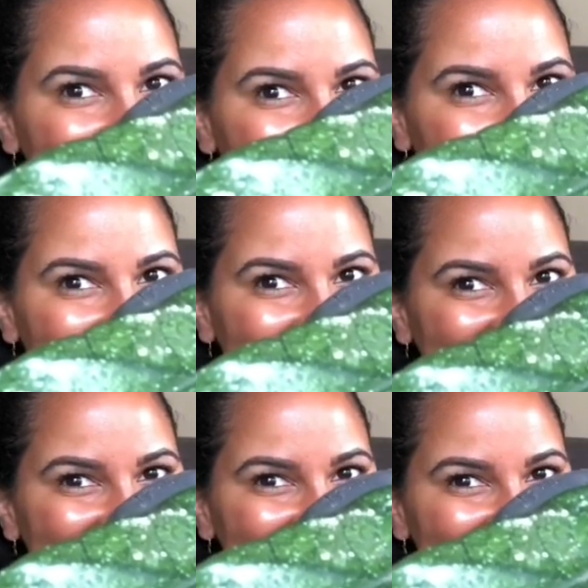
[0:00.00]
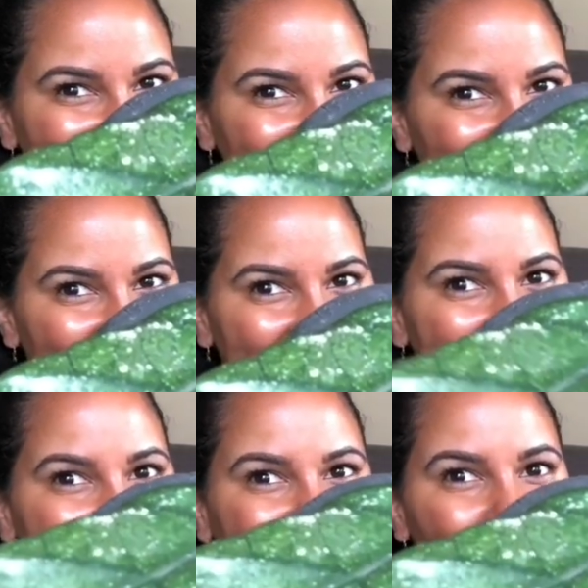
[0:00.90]

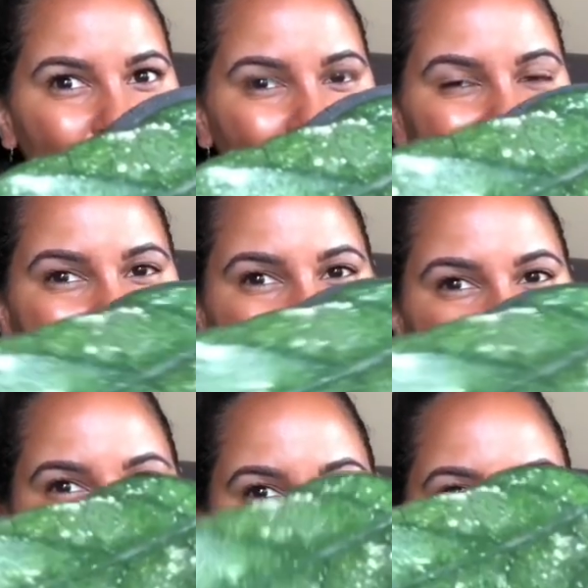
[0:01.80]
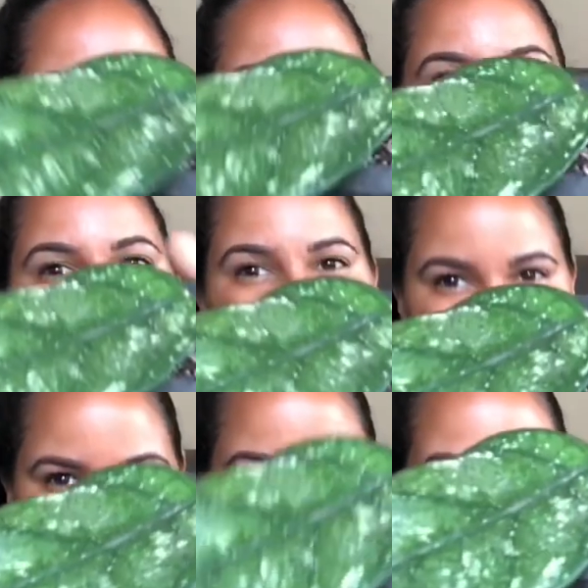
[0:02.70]
unidentified Hoya species. This
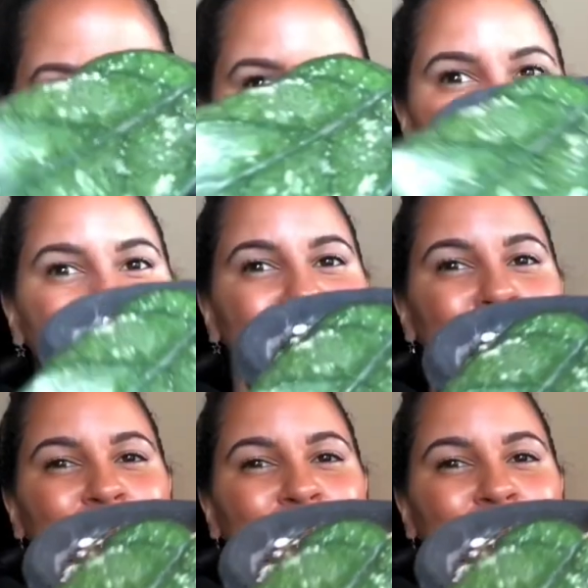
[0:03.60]
is how it was sold to